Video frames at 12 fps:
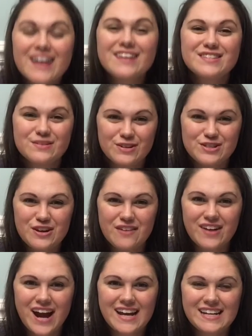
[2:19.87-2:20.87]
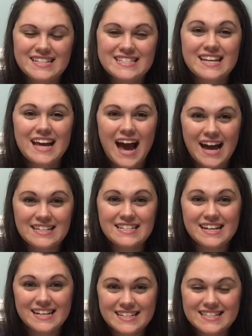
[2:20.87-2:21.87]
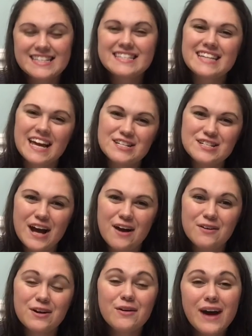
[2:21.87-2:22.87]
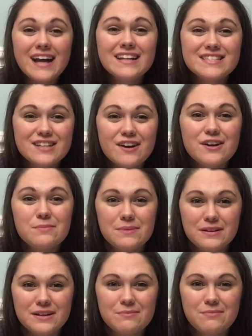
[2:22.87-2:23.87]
So once you have your ideas sketched out, go ahead and start your building